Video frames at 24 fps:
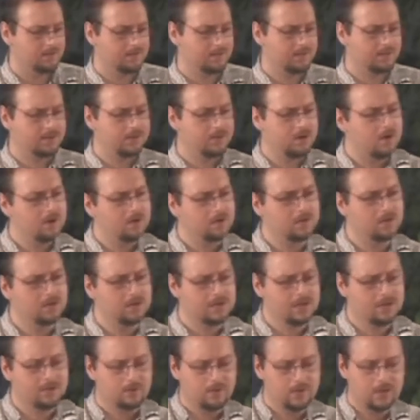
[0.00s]
the
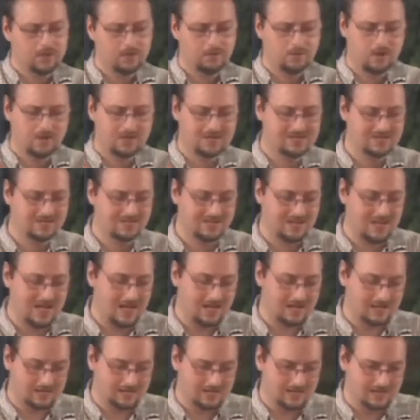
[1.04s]
darkness, it, it wasn't
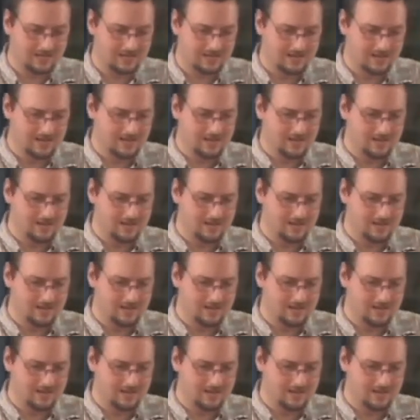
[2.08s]
like